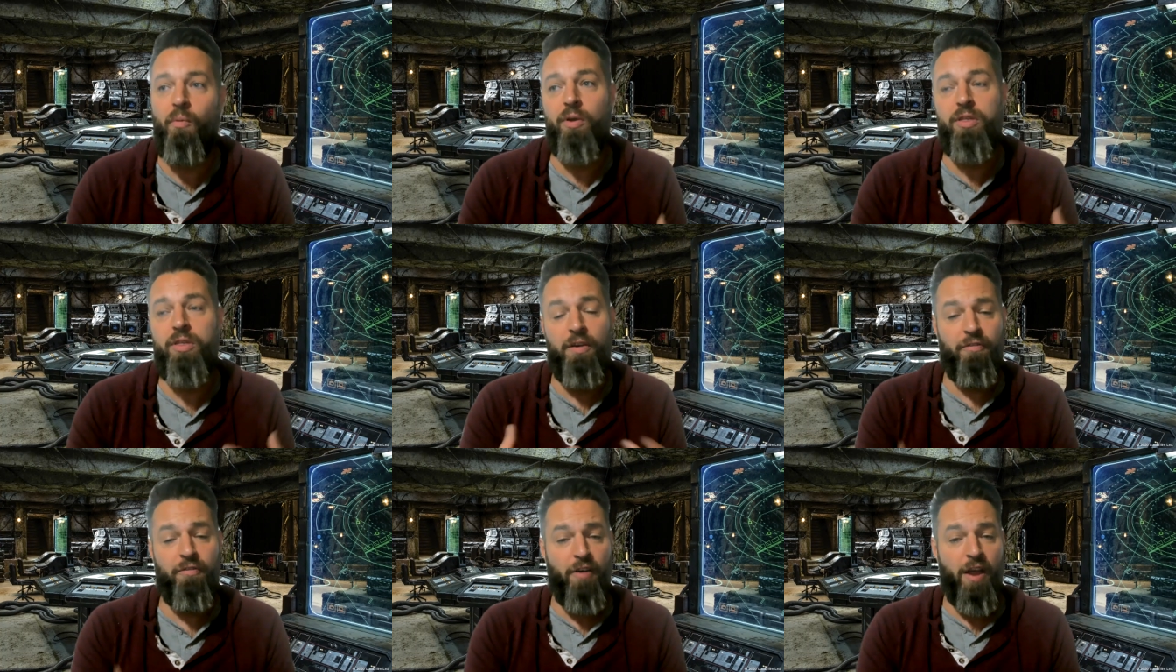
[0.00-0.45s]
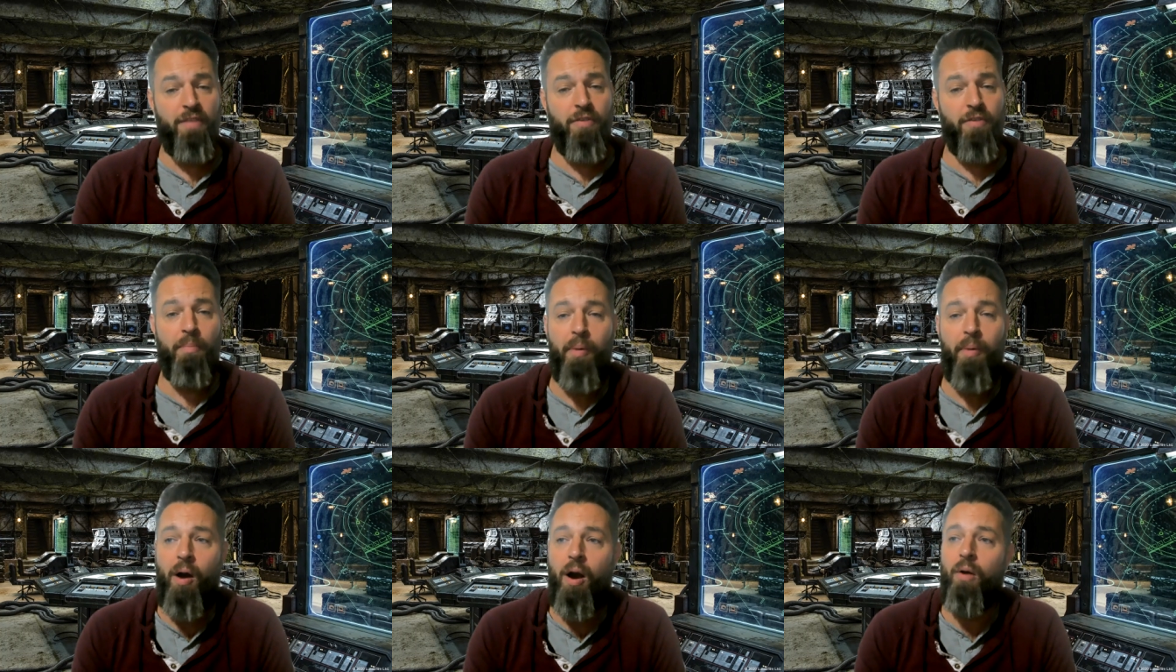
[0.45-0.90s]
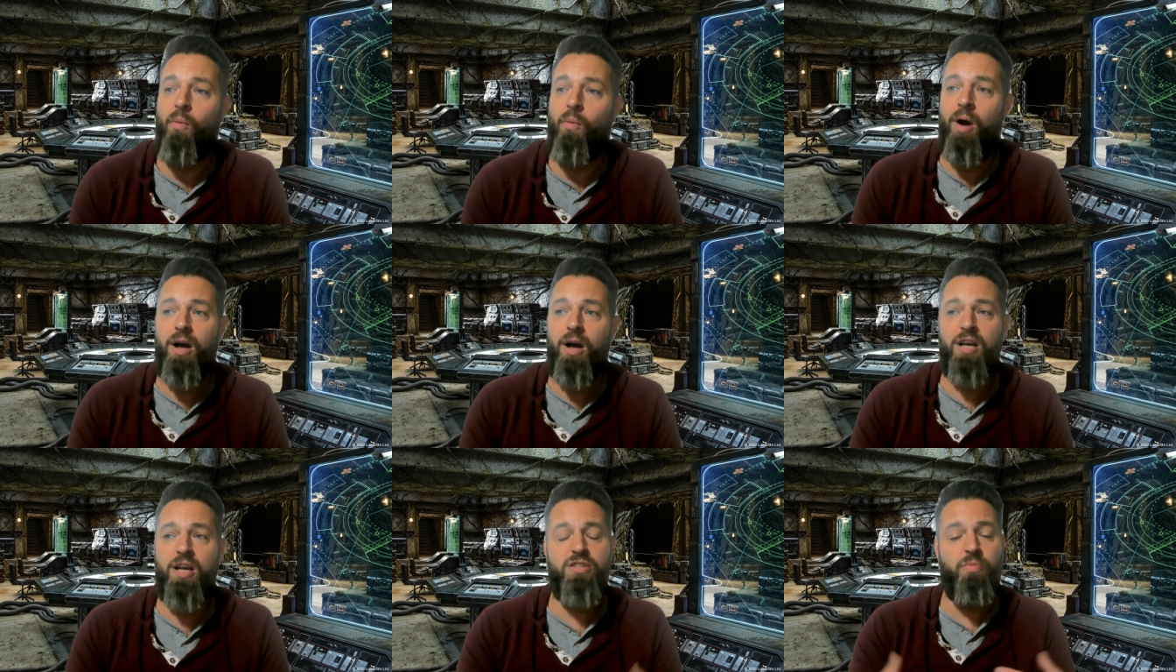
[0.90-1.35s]
what their favorite part
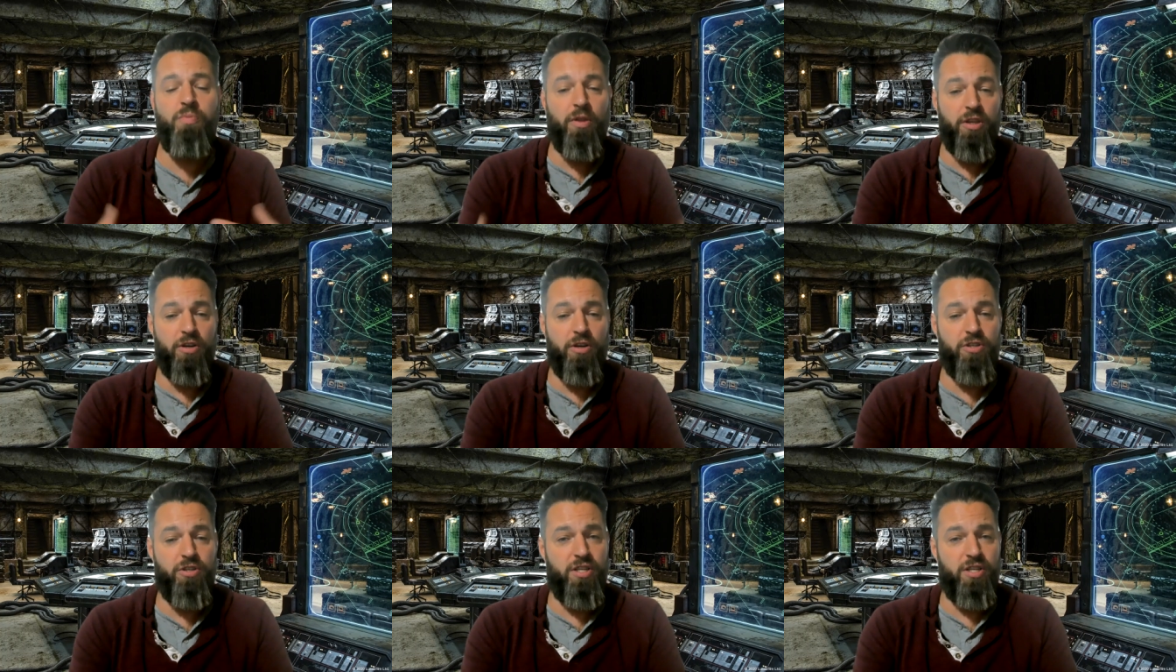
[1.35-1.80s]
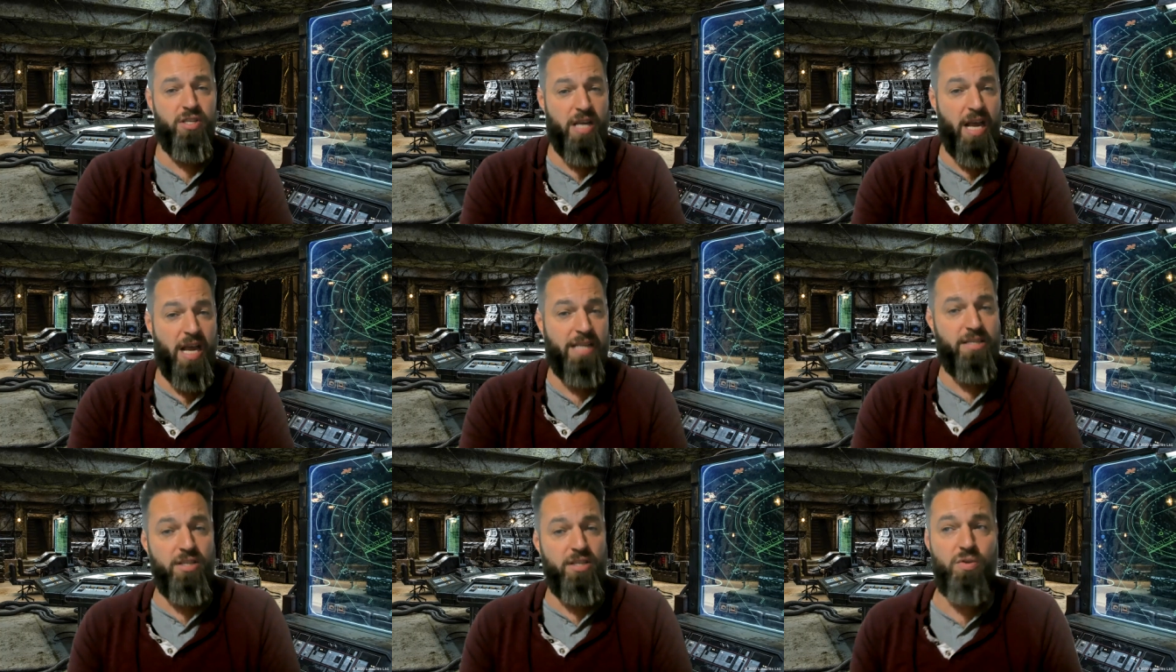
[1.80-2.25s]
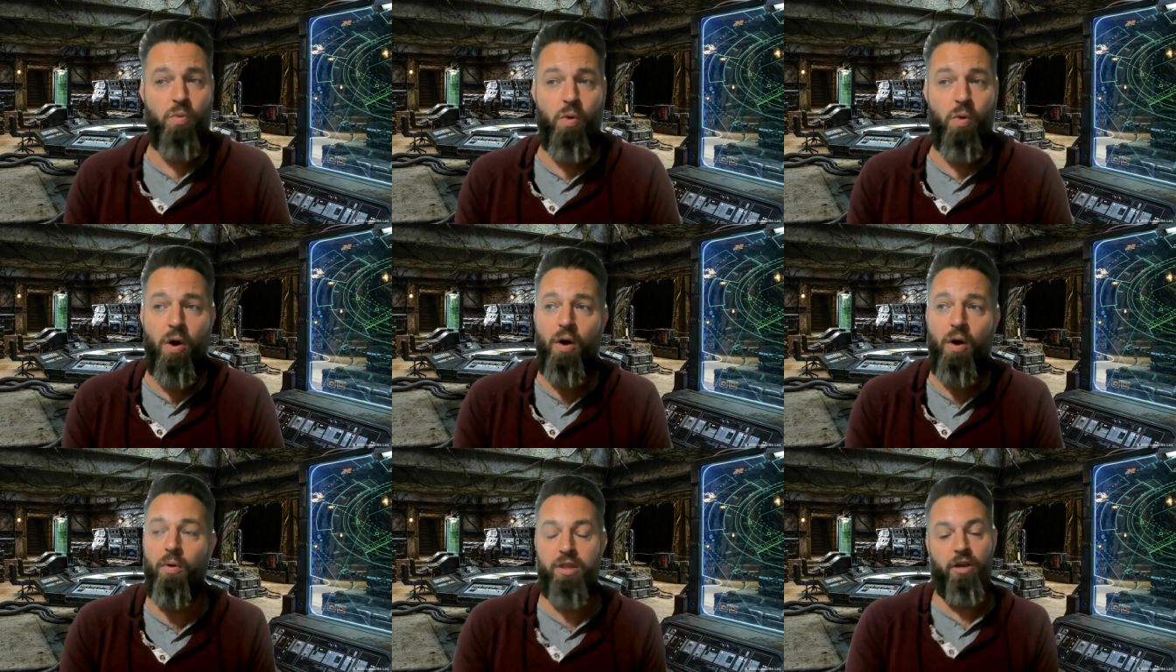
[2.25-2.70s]
was, what their successes
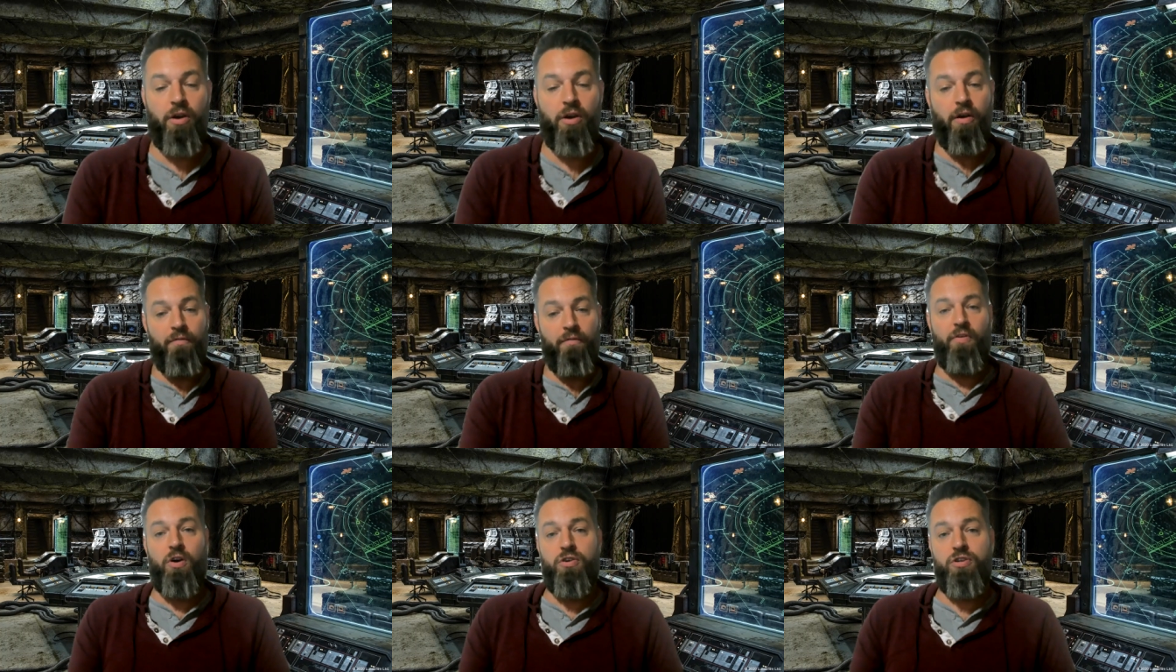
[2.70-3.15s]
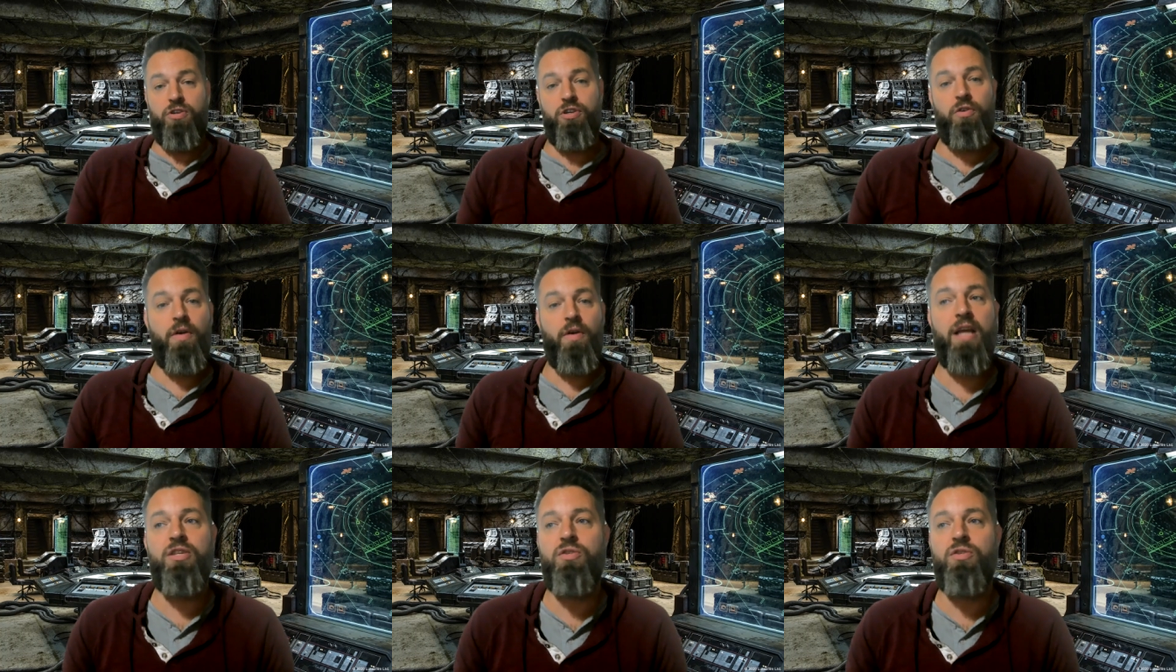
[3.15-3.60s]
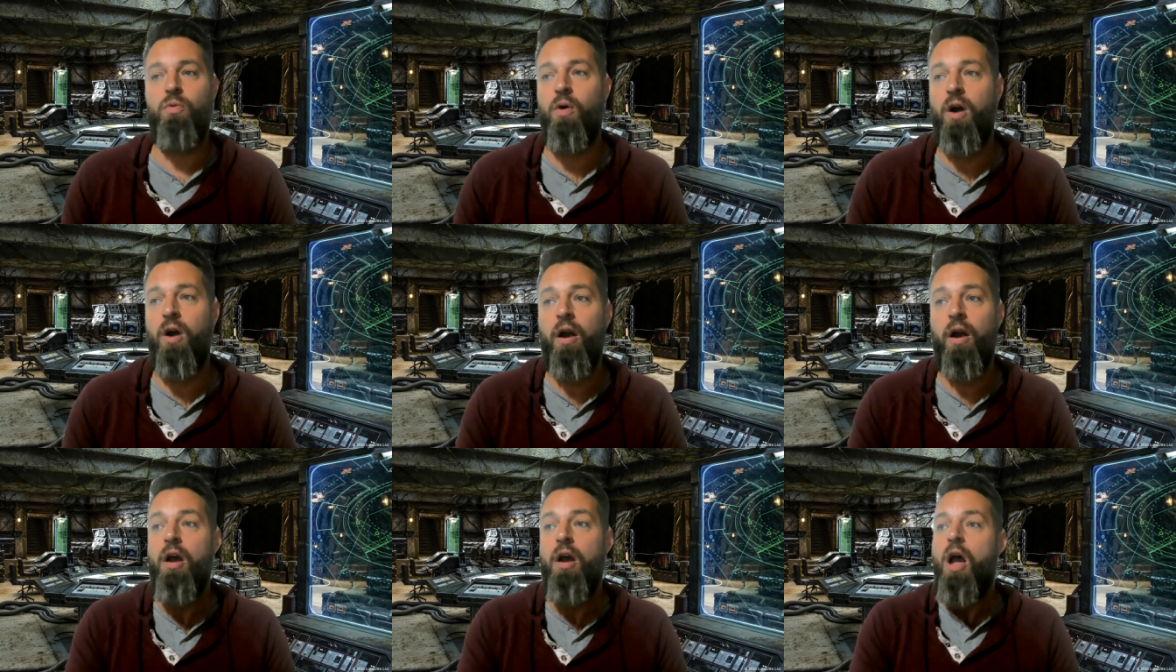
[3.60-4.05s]
were, what their conversion rates
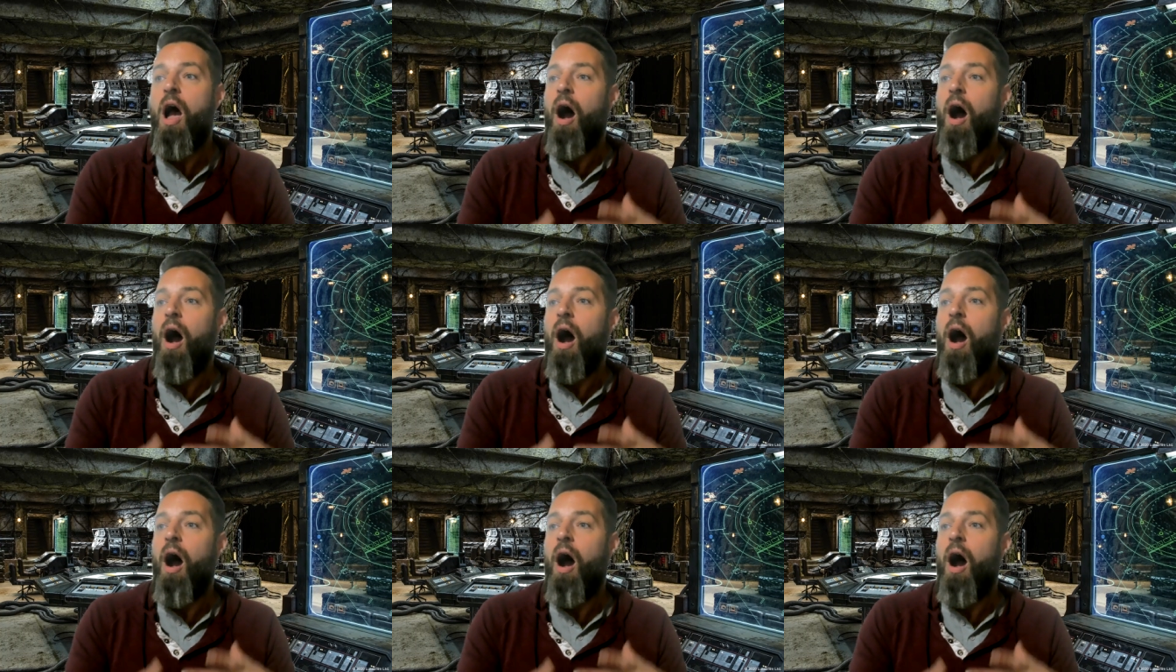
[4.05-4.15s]
were,